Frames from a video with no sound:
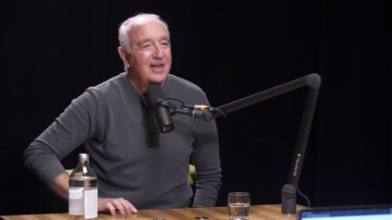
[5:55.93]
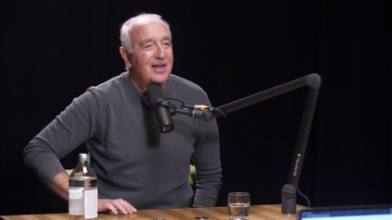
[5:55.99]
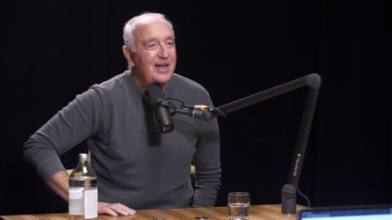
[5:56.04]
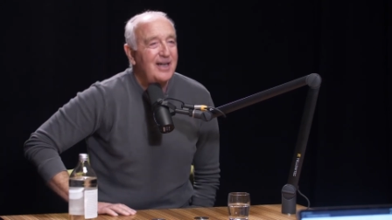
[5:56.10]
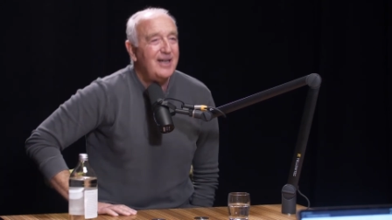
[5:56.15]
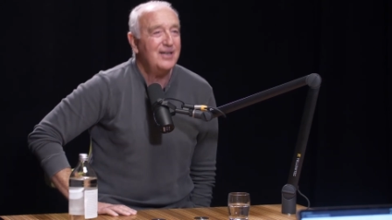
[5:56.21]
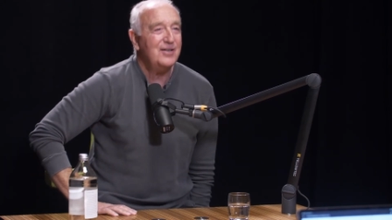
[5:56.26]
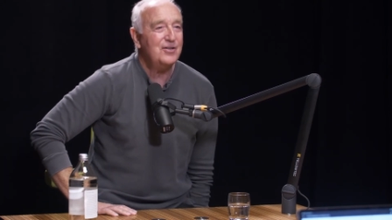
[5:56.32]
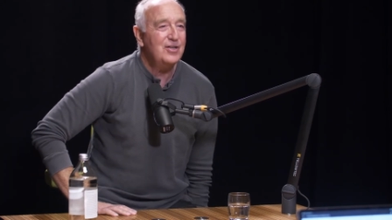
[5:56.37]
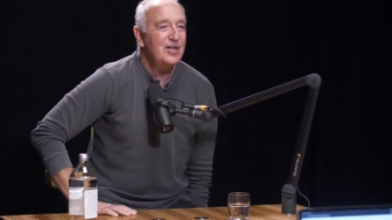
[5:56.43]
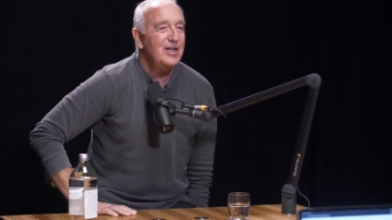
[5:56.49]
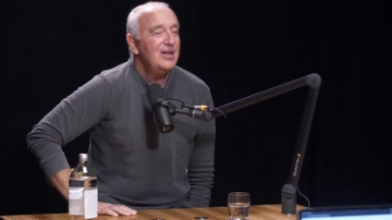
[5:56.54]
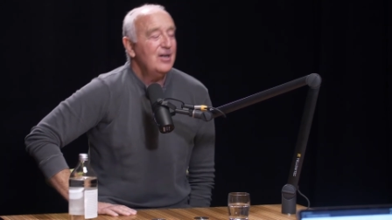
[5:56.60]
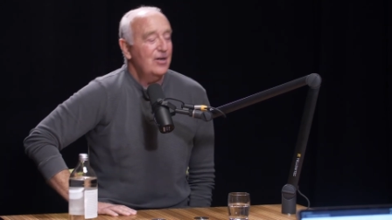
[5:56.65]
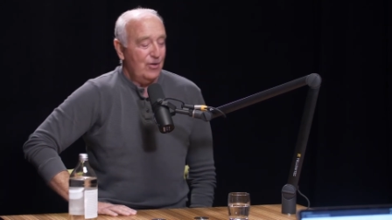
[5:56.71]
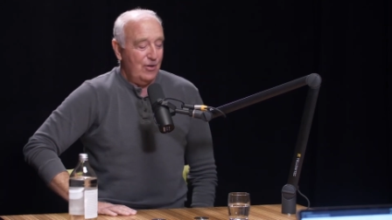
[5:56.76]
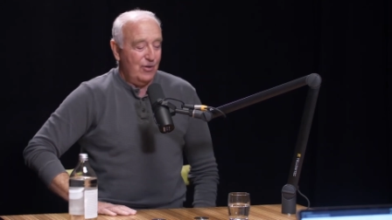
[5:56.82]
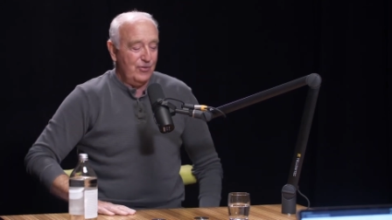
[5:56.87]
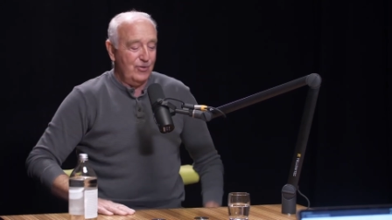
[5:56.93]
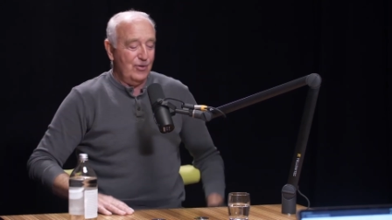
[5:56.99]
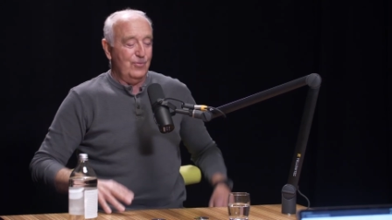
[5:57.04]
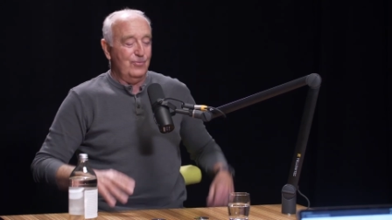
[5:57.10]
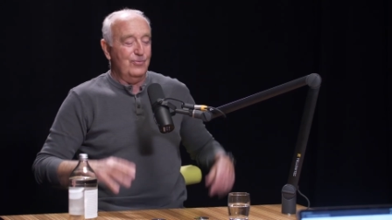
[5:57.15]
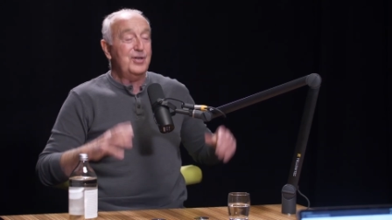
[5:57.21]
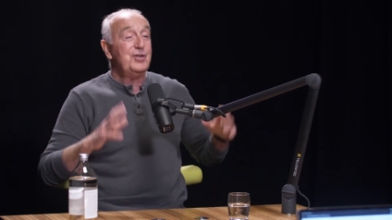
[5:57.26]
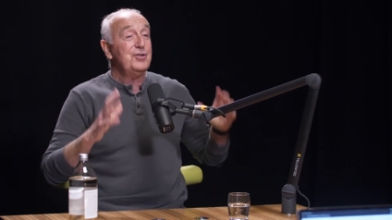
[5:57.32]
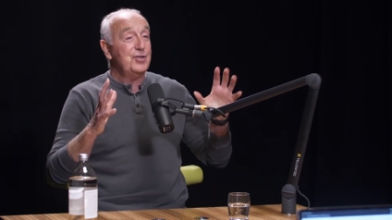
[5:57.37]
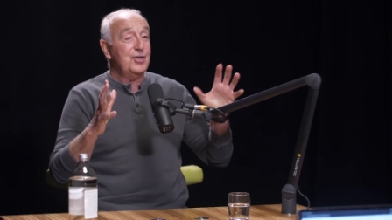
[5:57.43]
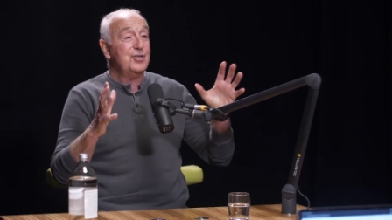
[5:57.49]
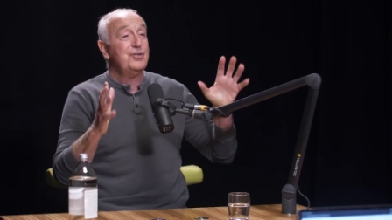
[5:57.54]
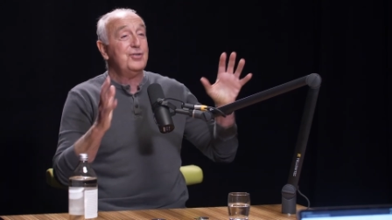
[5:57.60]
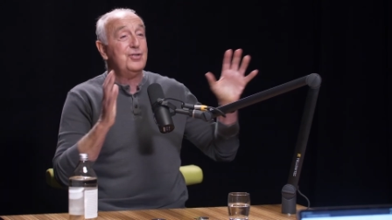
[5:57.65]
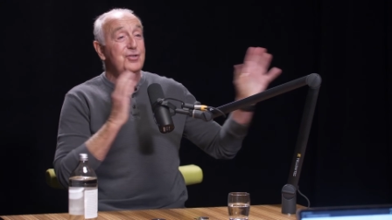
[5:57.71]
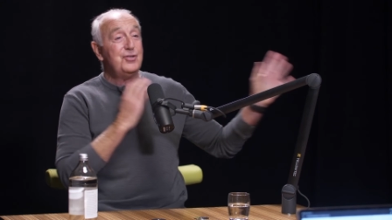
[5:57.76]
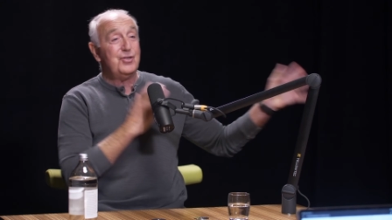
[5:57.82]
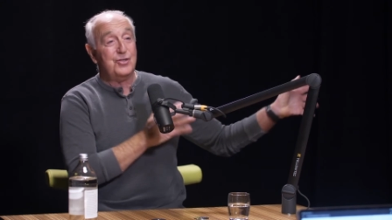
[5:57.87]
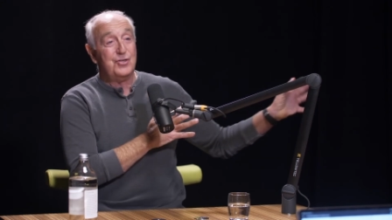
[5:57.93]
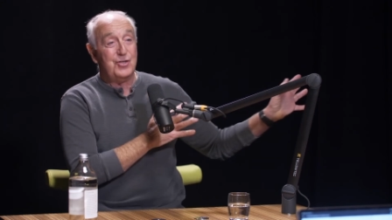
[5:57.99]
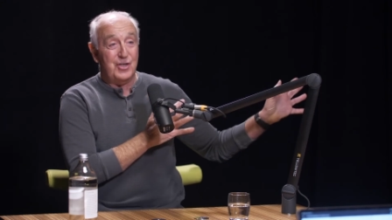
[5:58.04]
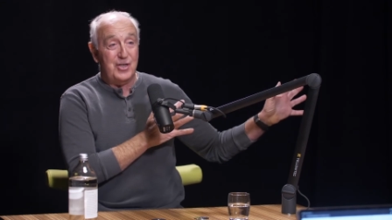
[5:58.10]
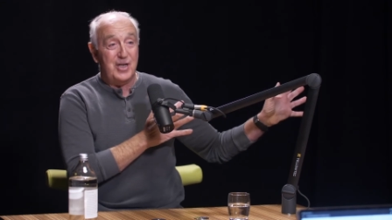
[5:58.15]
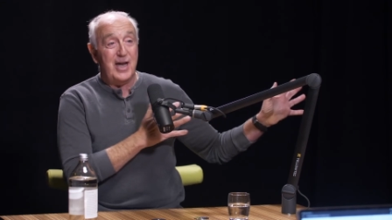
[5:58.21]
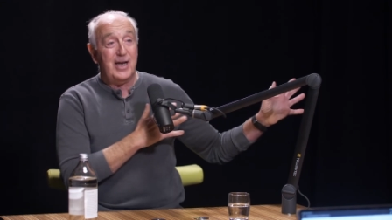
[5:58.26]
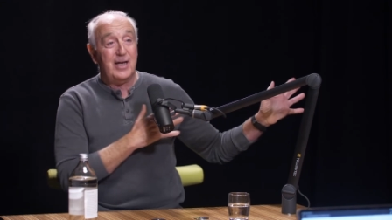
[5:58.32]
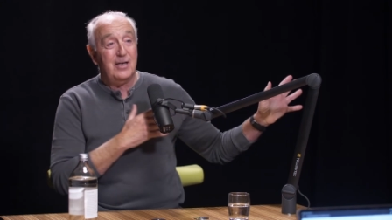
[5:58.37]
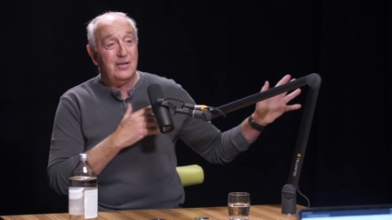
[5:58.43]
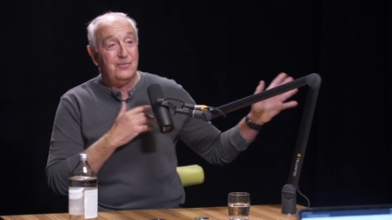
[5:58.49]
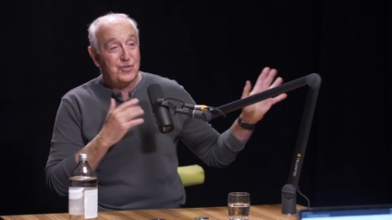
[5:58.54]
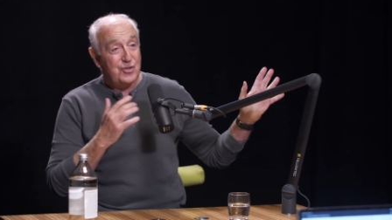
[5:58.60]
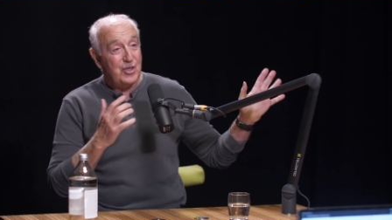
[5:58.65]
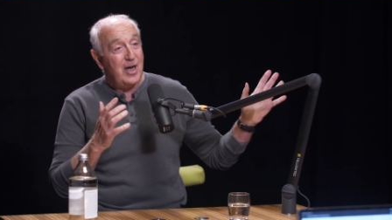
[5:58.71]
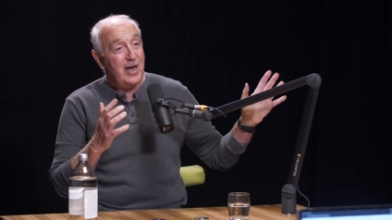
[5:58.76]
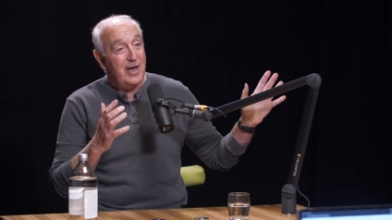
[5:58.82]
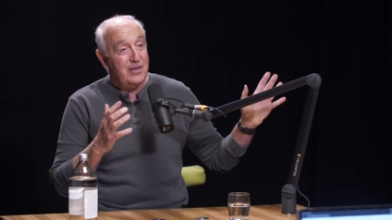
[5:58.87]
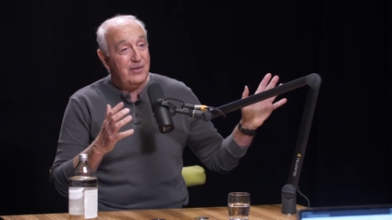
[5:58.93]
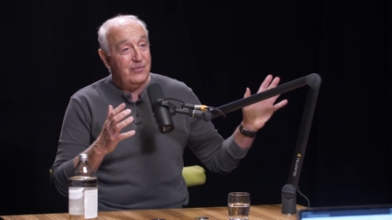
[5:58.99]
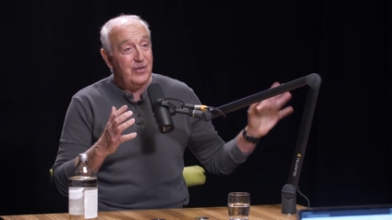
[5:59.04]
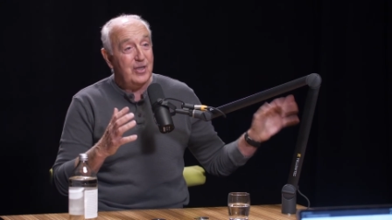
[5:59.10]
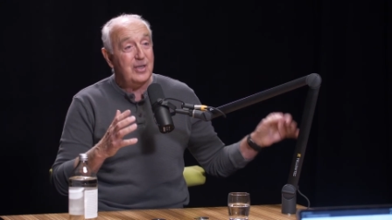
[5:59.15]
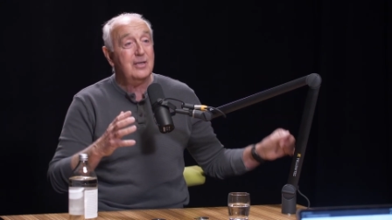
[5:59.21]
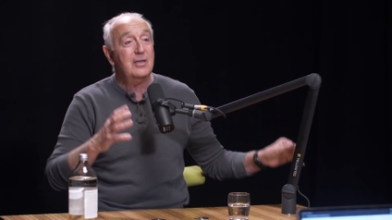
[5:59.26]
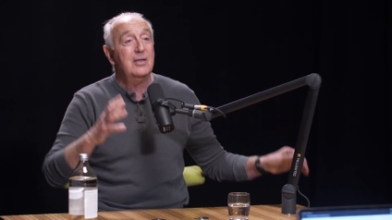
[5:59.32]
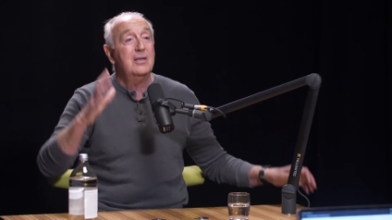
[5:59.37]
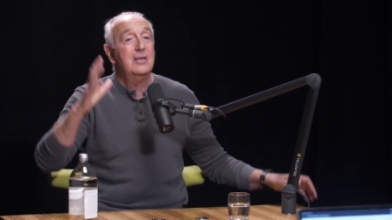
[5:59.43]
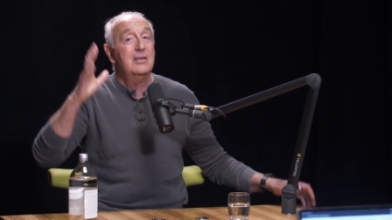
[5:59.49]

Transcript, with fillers: And although resistance is the negative side of it,